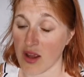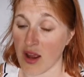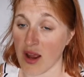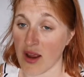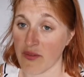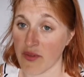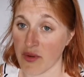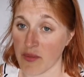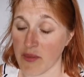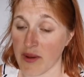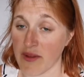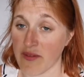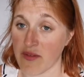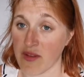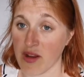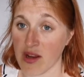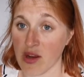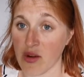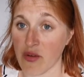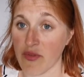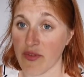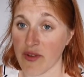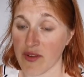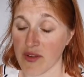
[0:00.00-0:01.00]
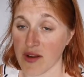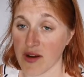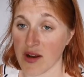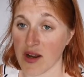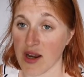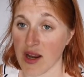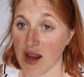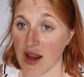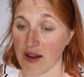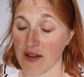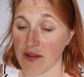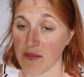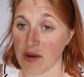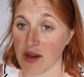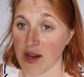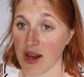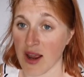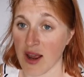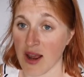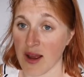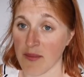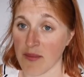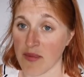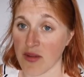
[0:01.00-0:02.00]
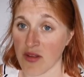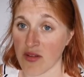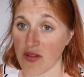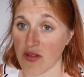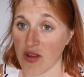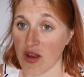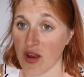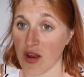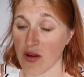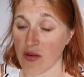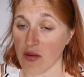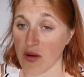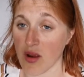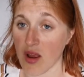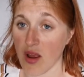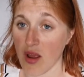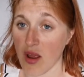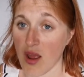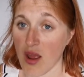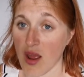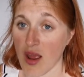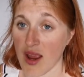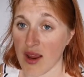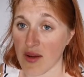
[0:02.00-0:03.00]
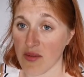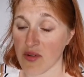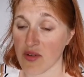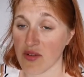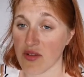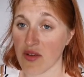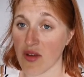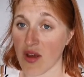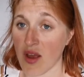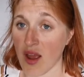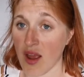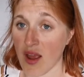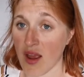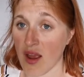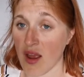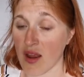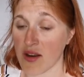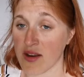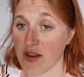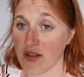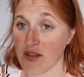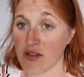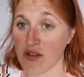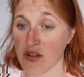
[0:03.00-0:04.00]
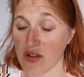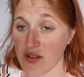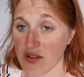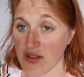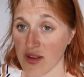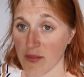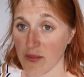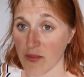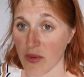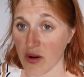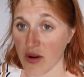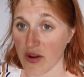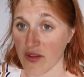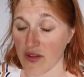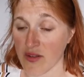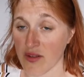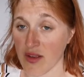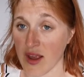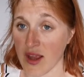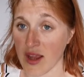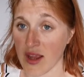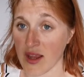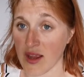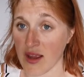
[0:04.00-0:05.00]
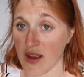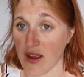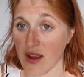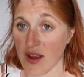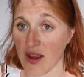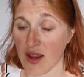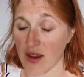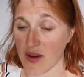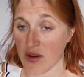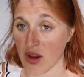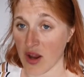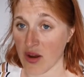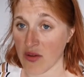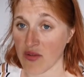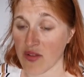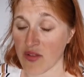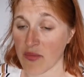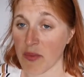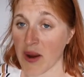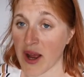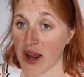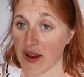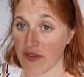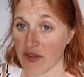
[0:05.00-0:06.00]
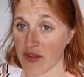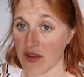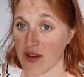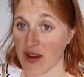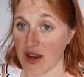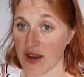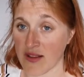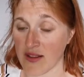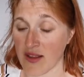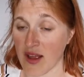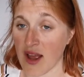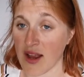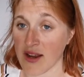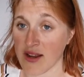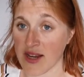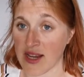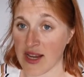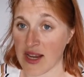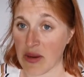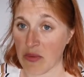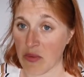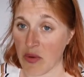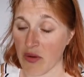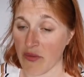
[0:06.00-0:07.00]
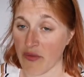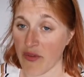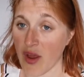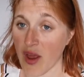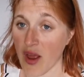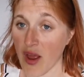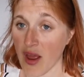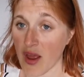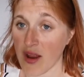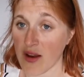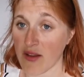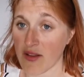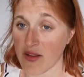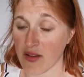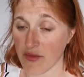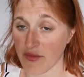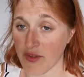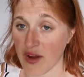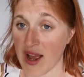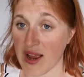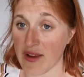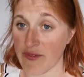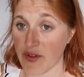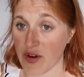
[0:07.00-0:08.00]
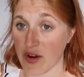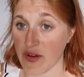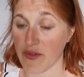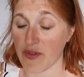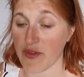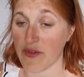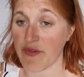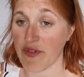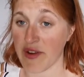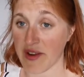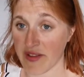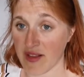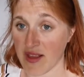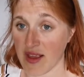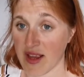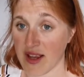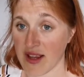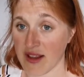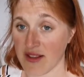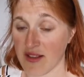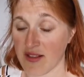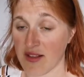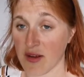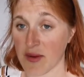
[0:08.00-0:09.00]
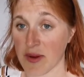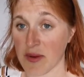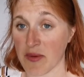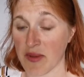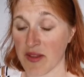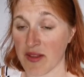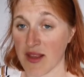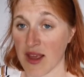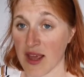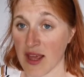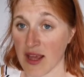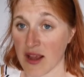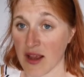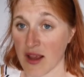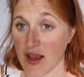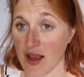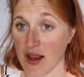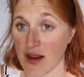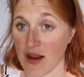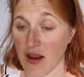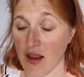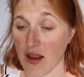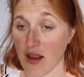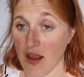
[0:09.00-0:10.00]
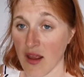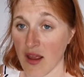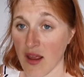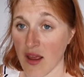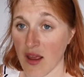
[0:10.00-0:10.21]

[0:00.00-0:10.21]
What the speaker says: either mentally or physically handicapped. So it was a disgusting policy. It goes back to this idea of survival of the fittest. So it was taking